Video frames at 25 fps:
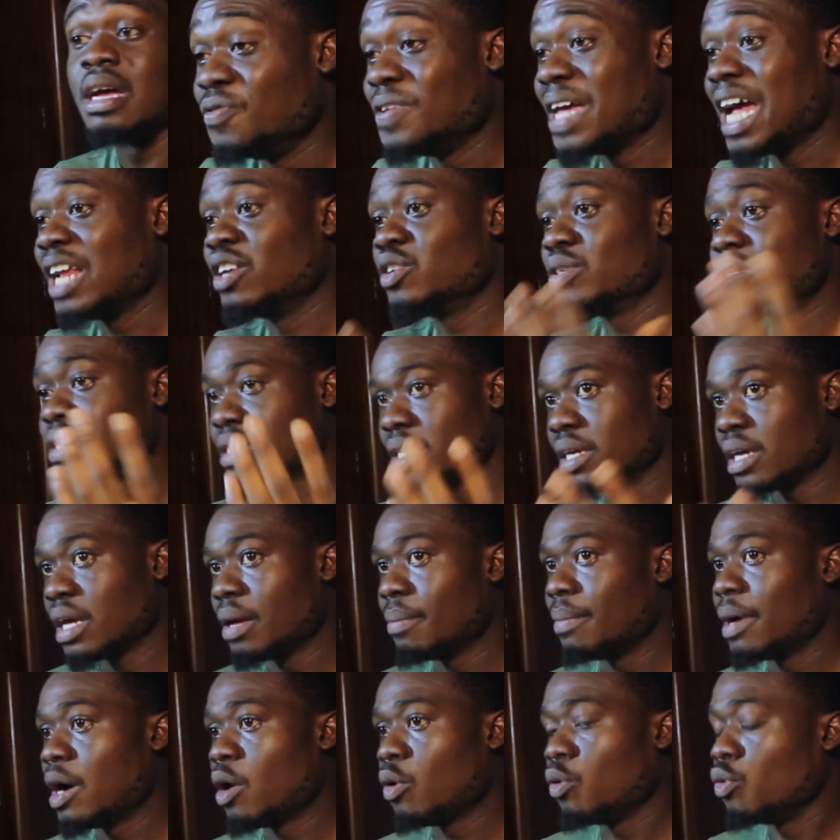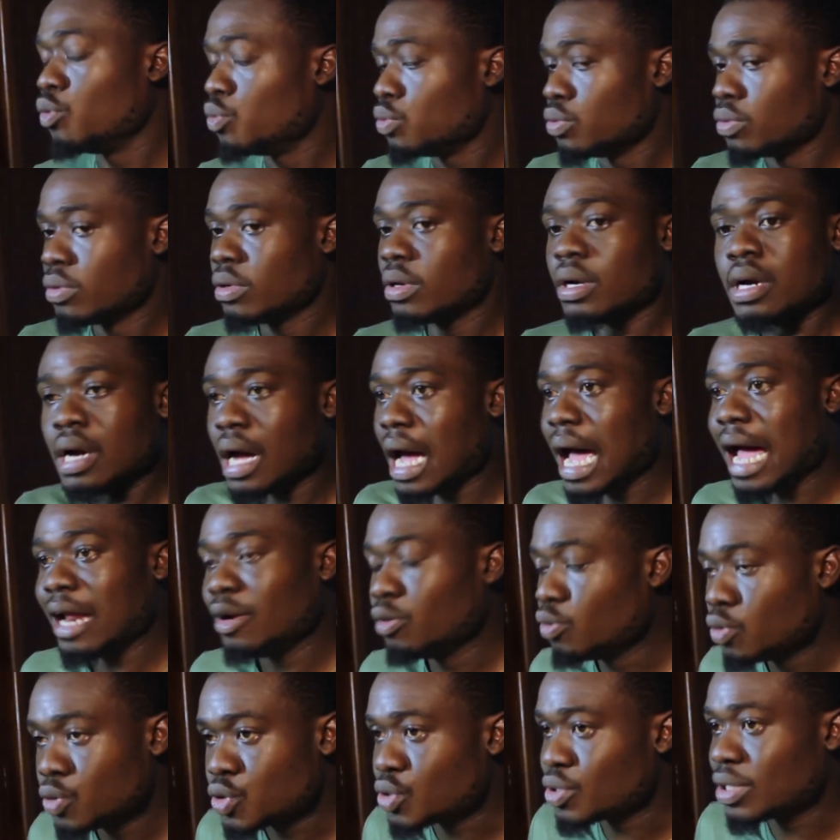I just think about, oh, I don't
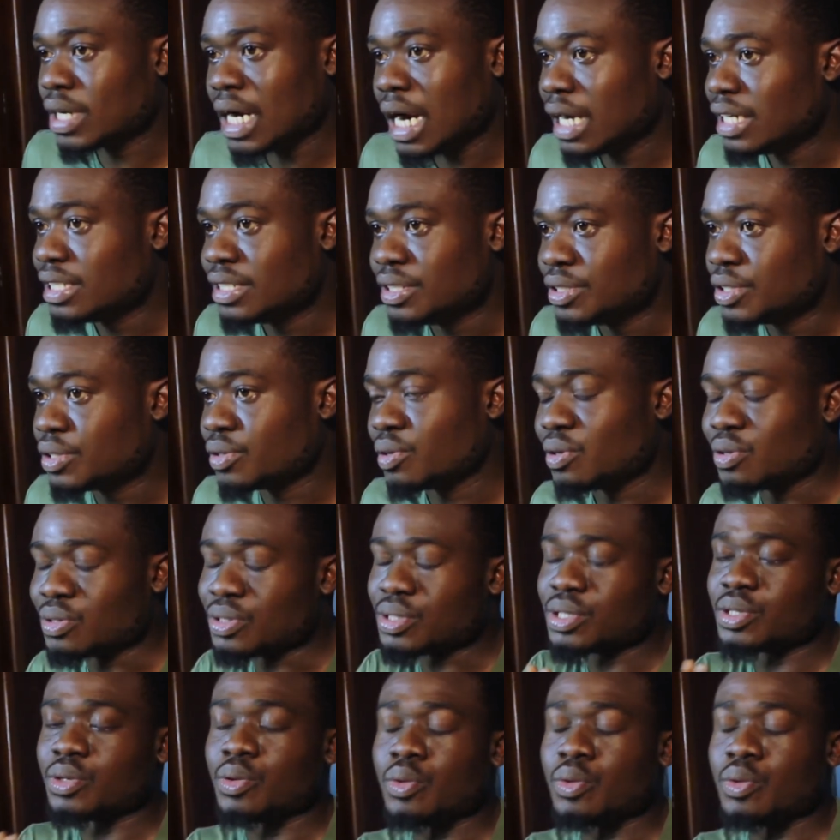want to carry this course.